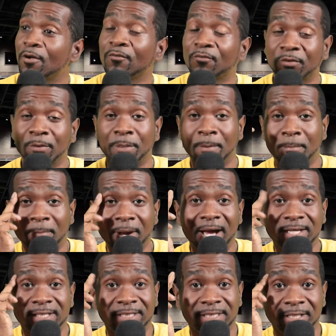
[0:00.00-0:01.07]
from the
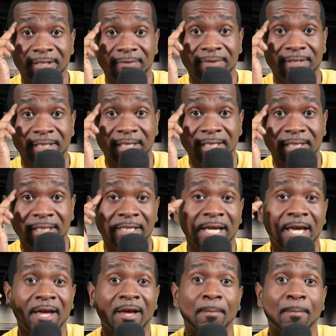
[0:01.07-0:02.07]
mindset of saying,